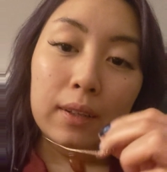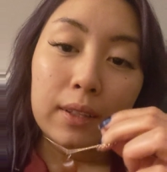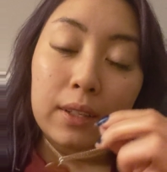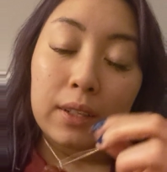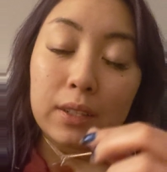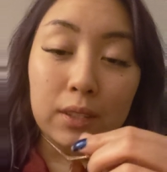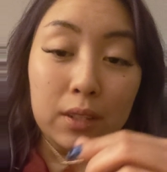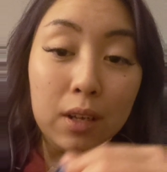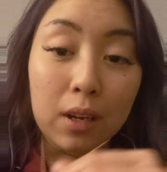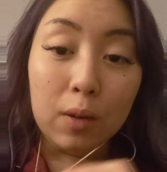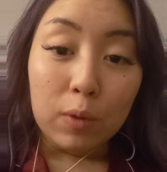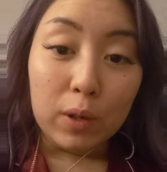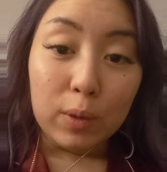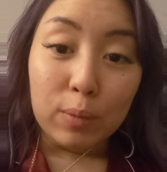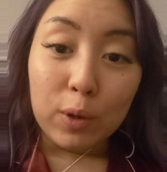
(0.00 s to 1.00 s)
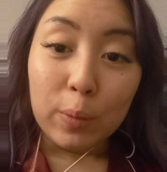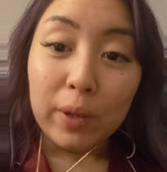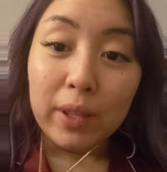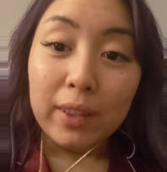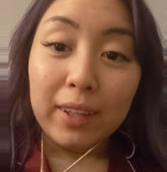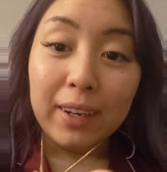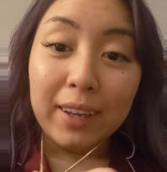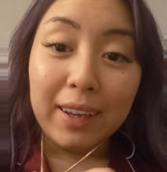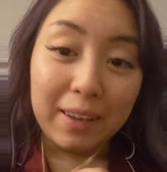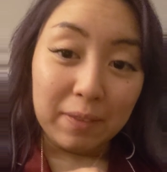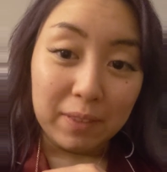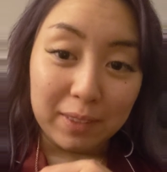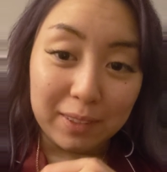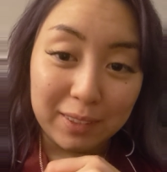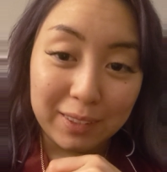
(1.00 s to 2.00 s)
there is not one moment that I
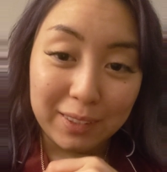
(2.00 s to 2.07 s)
haven't